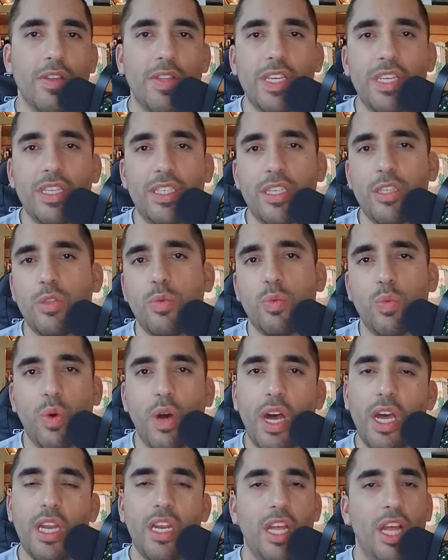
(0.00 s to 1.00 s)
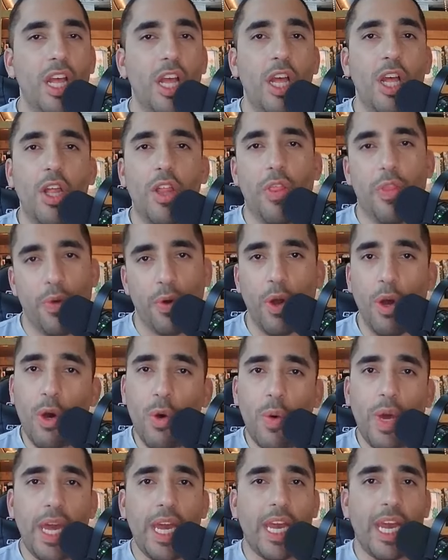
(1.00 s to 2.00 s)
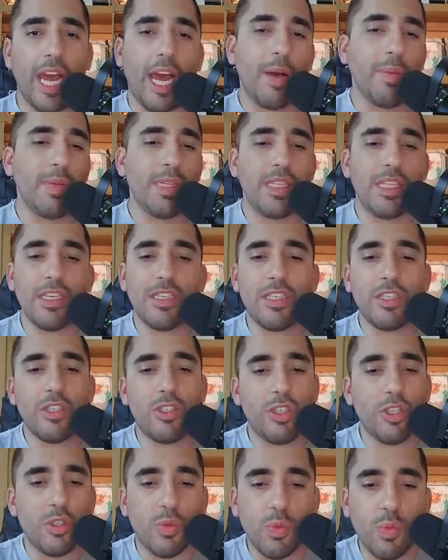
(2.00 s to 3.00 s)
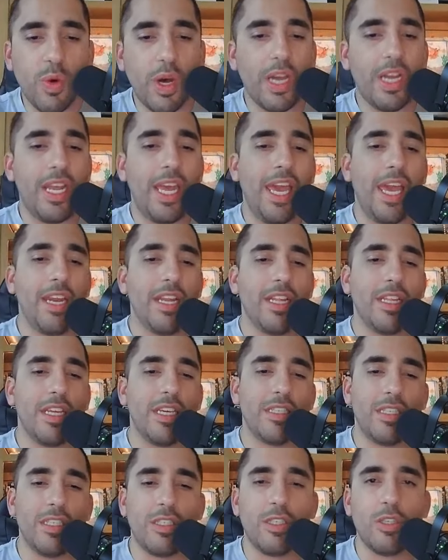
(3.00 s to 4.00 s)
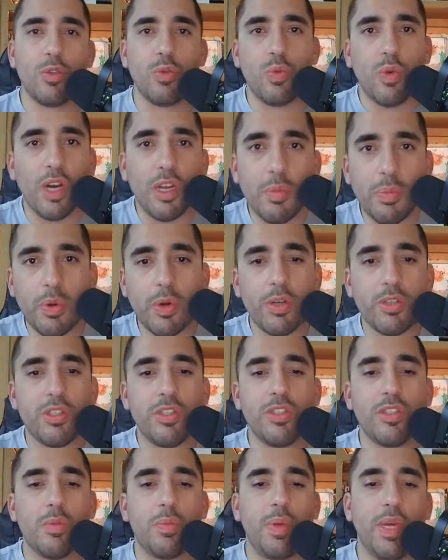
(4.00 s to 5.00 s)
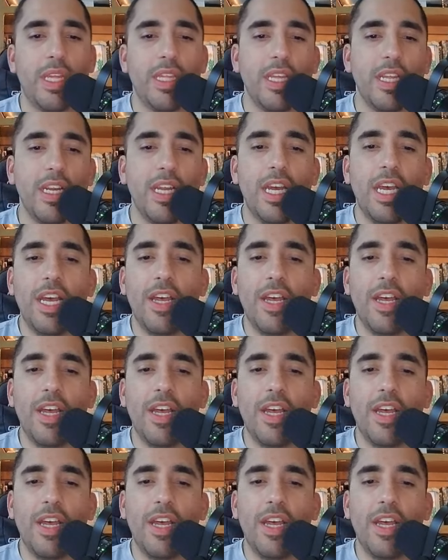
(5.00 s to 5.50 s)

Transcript: This is one throwaway comment. This is just one analyst. This is one person's opinion.